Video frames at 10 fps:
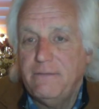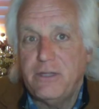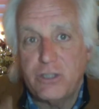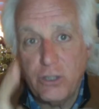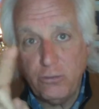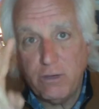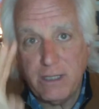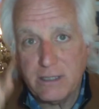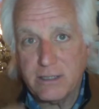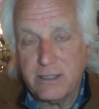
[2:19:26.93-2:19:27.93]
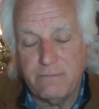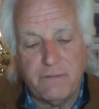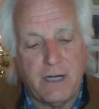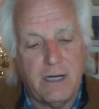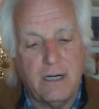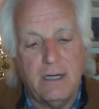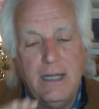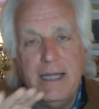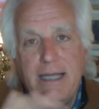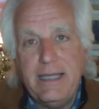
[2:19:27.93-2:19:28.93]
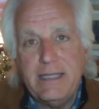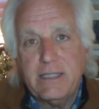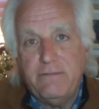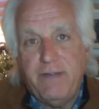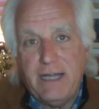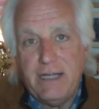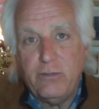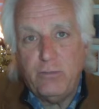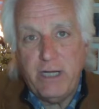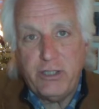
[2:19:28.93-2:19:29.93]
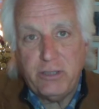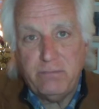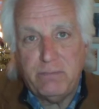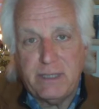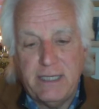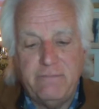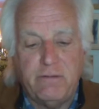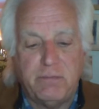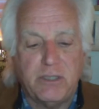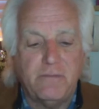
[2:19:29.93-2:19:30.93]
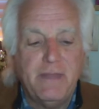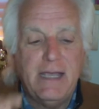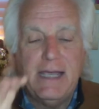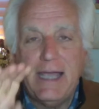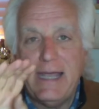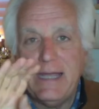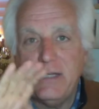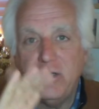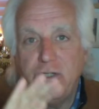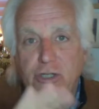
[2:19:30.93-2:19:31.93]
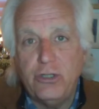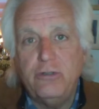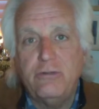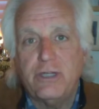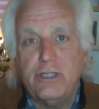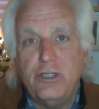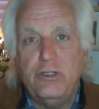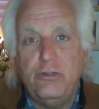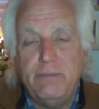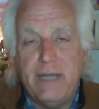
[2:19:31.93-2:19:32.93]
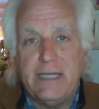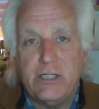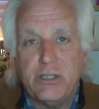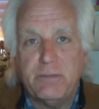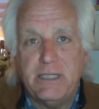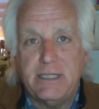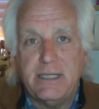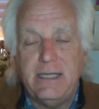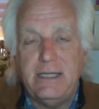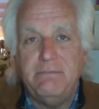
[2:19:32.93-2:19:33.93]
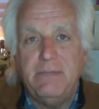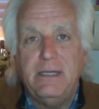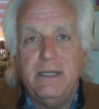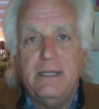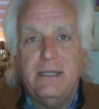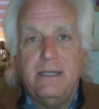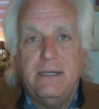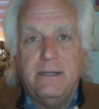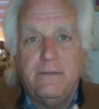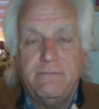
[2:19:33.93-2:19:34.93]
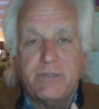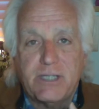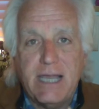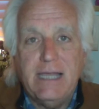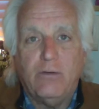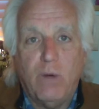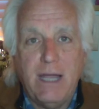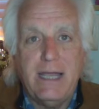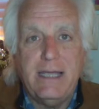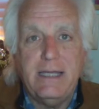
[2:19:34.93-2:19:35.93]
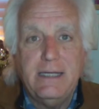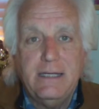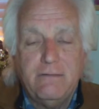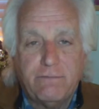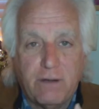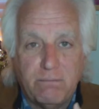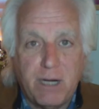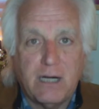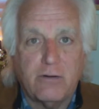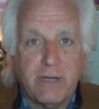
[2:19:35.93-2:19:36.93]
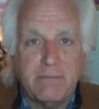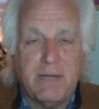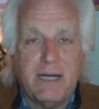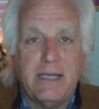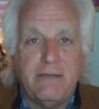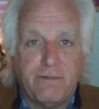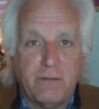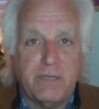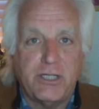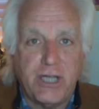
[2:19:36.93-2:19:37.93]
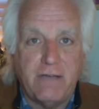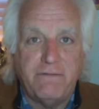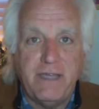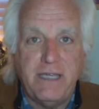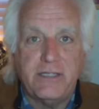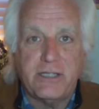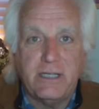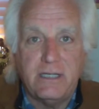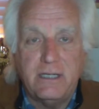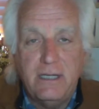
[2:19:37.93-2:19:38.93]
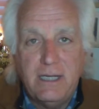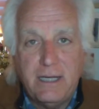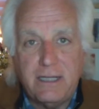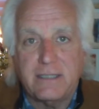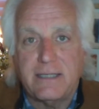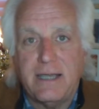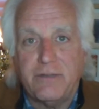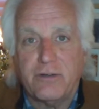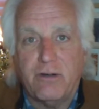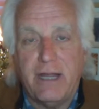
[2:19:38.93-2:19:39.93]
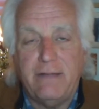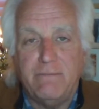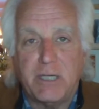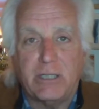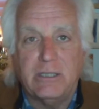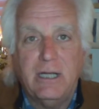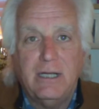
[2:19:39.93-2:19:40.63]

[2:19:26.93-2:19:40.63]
The two risks are is the valuation believable? And do the new management team stay away from borrowing money from a Jeff Easton, a Seth Kramer,